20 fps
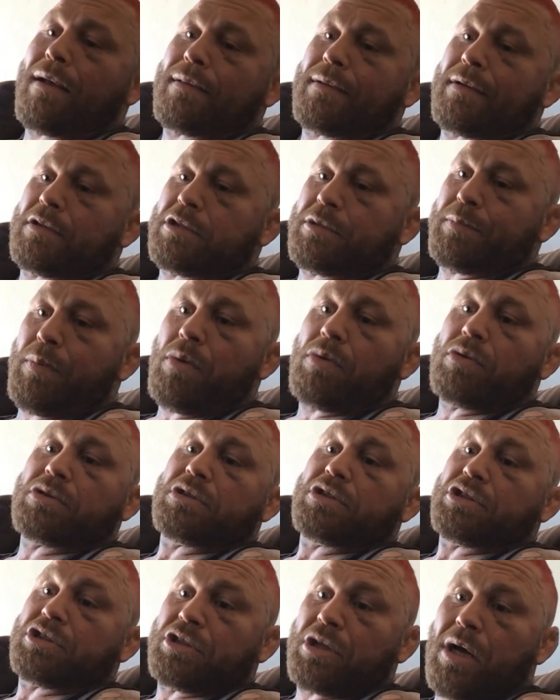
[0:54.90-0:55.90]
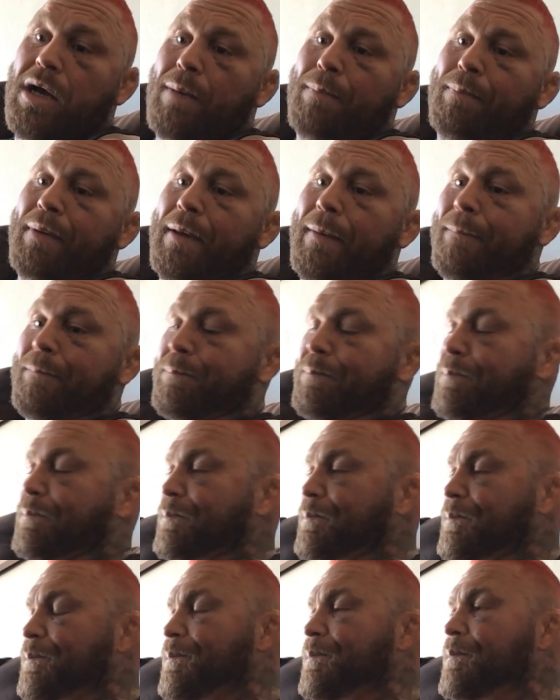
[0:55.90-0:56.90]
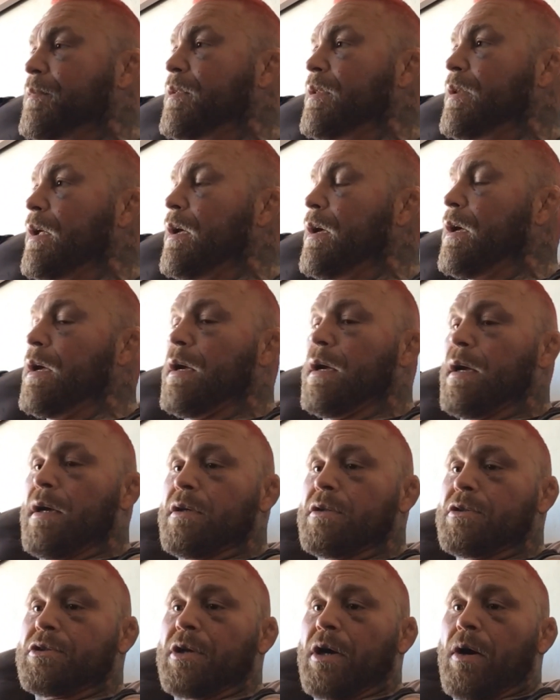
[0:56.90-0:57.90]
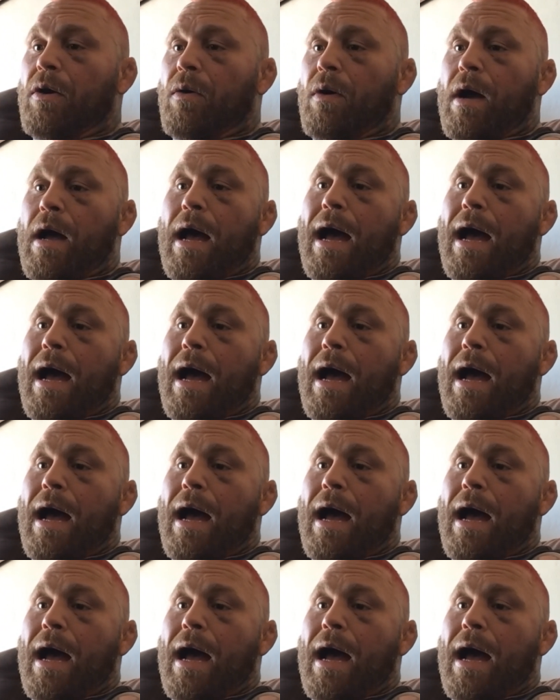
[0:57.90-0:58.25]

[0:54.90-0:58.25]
they're supposed to stop it. So